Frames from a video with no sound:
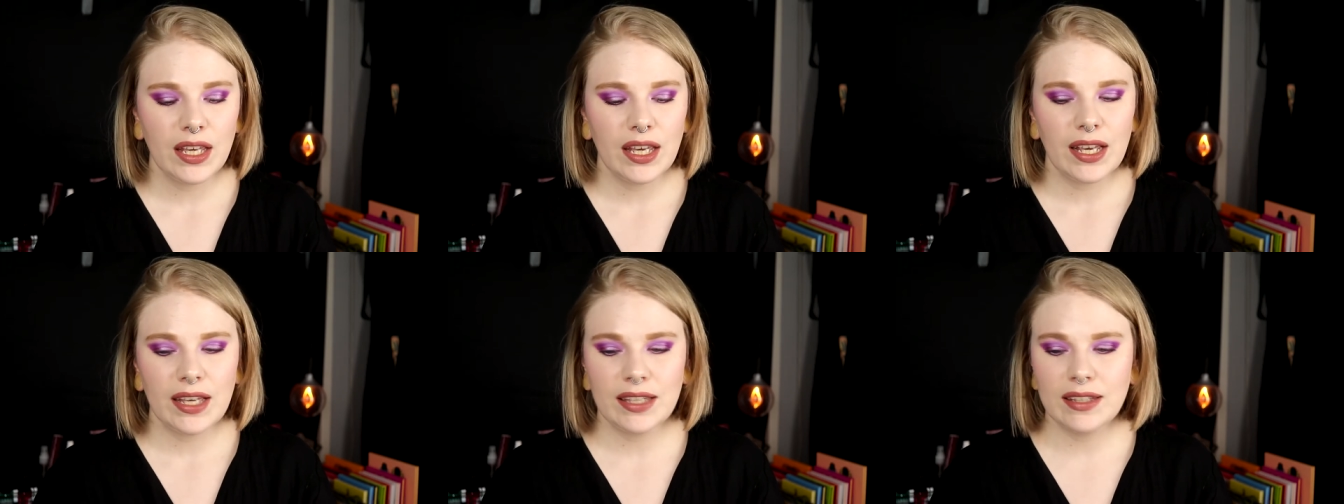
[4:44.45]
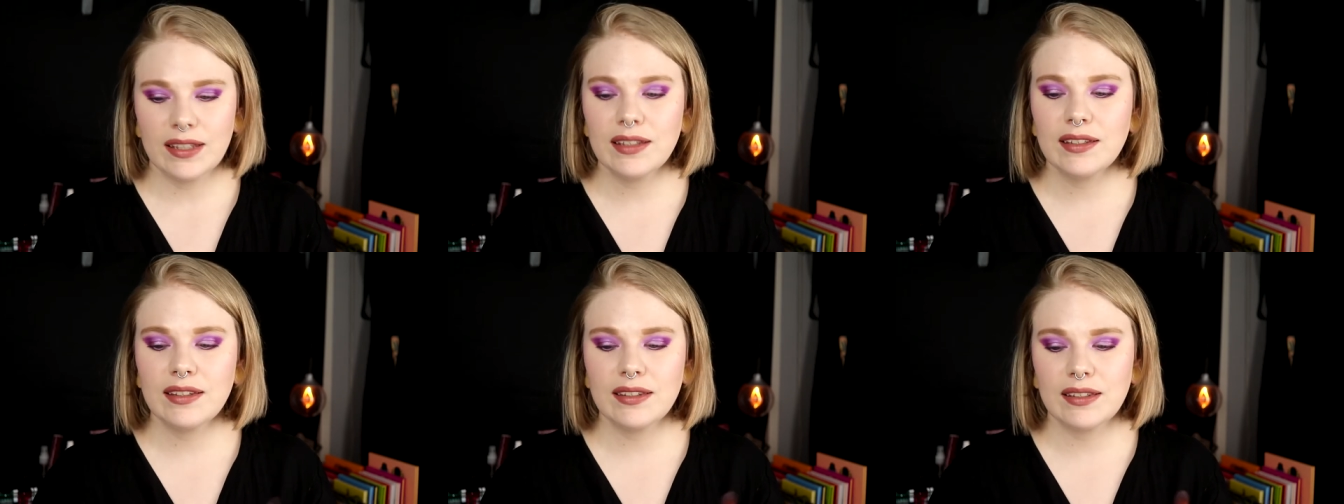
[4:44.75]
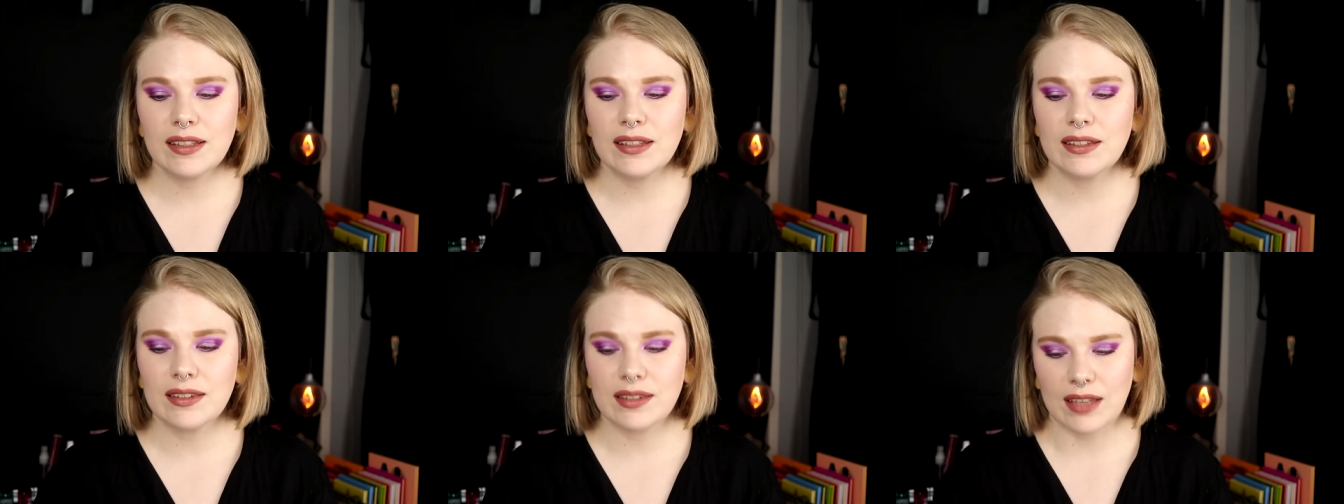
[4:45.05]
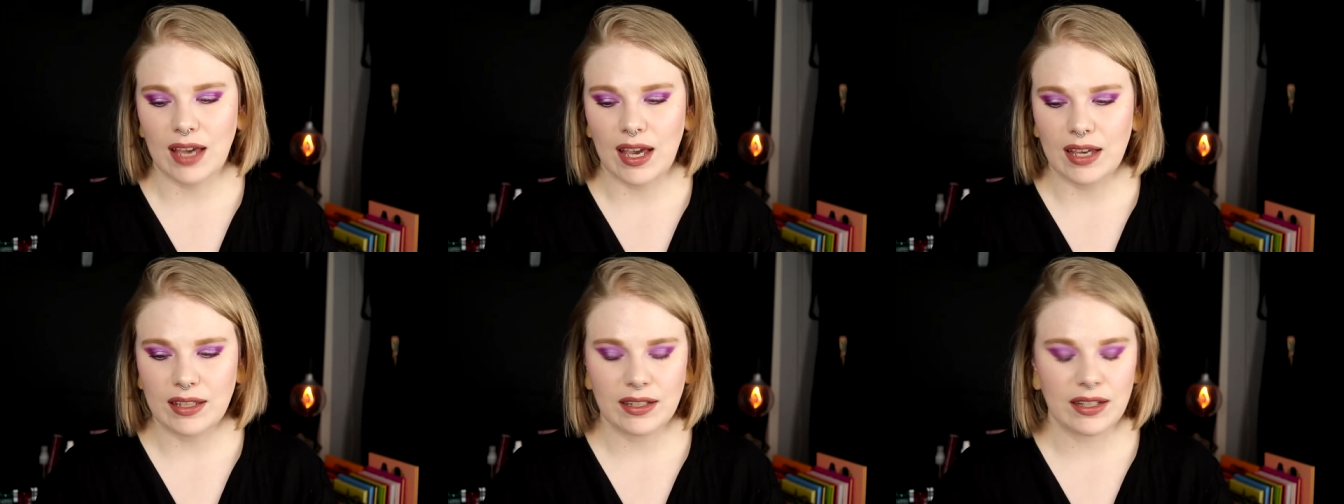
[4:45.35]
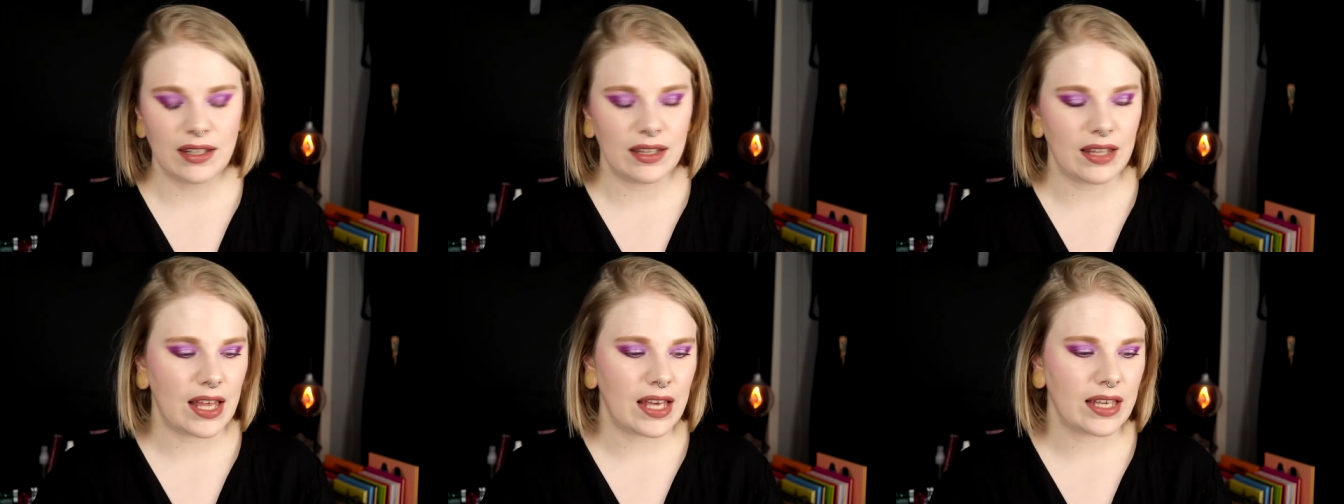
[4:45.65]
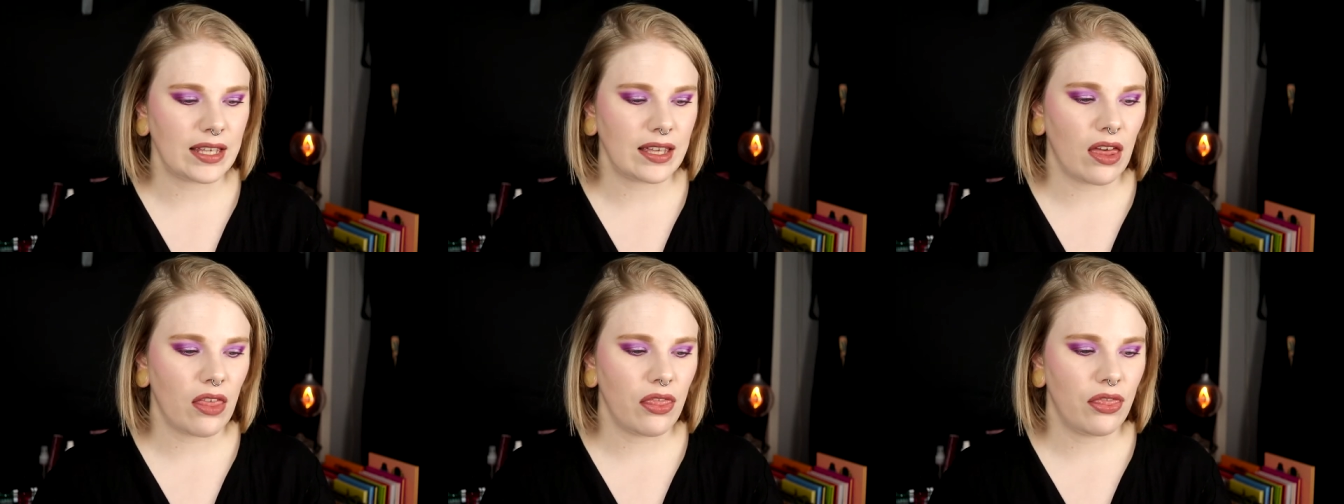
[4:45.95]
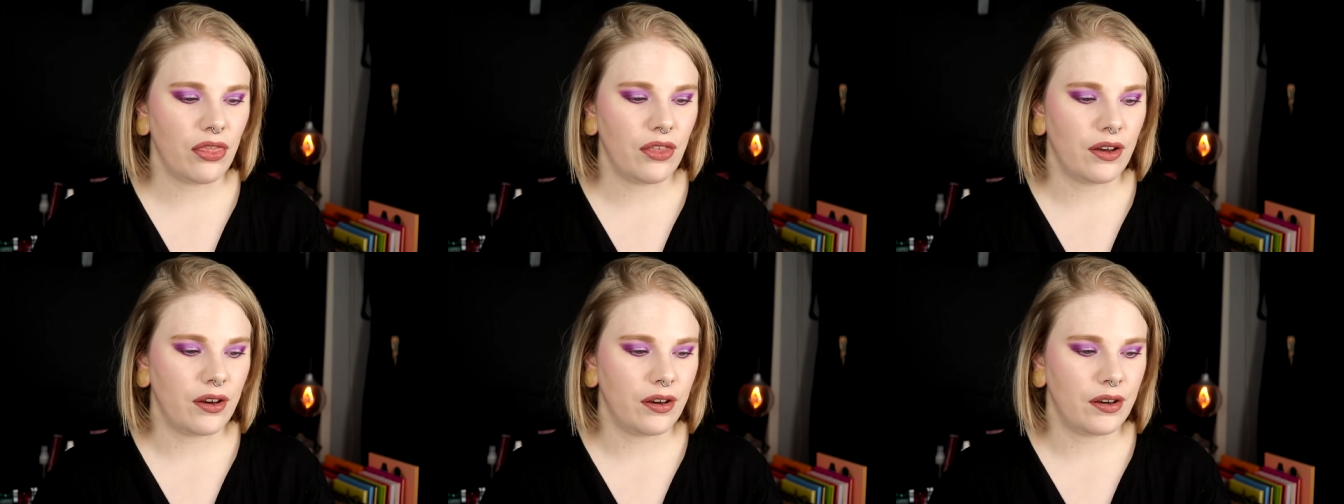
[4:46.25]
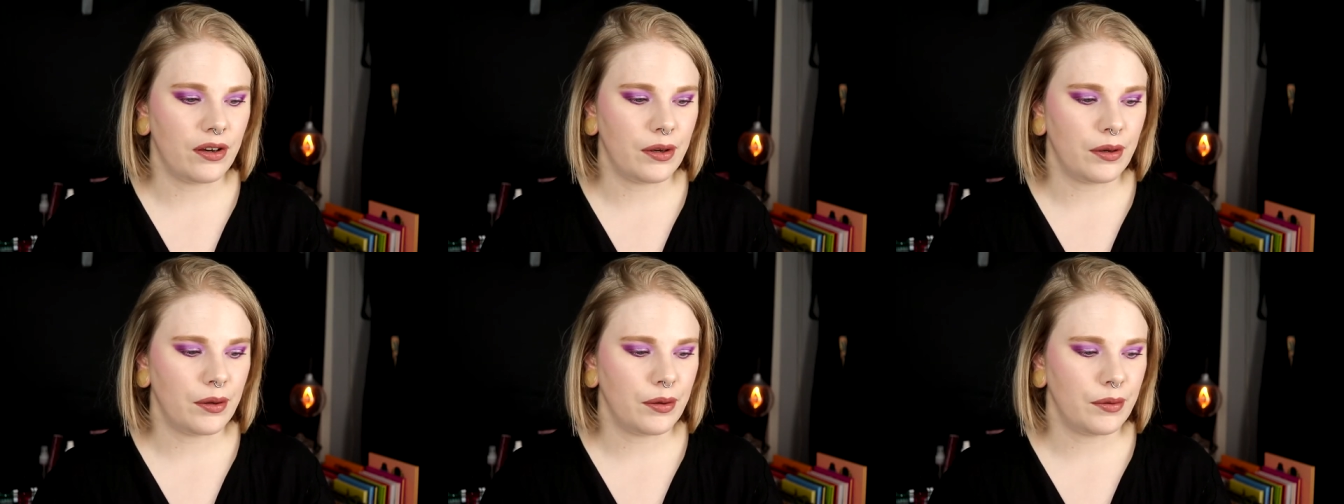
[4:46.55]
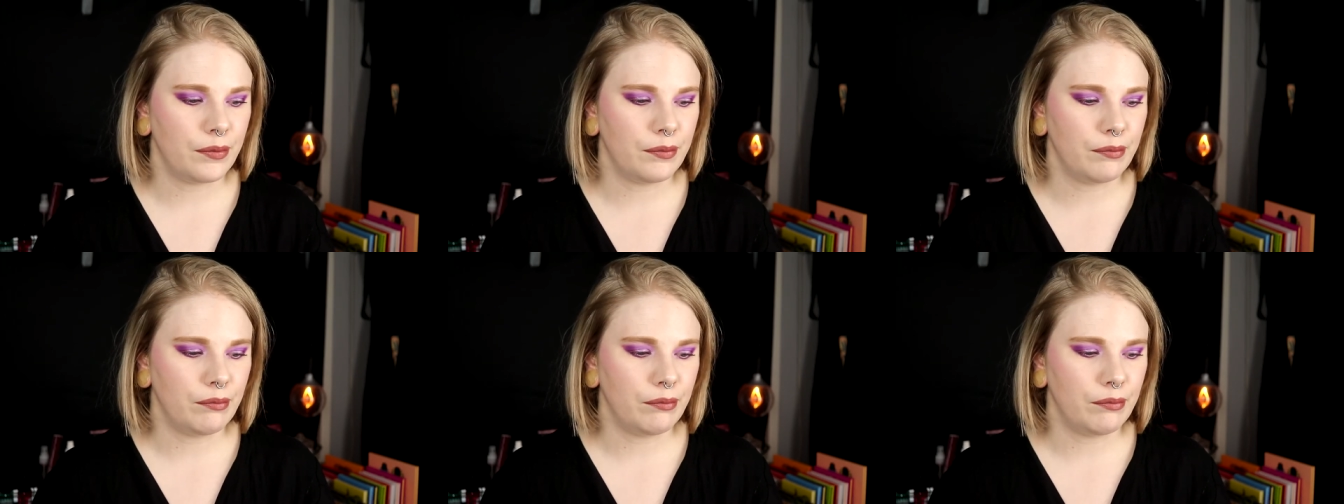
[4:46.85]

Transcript: And this is kind of like the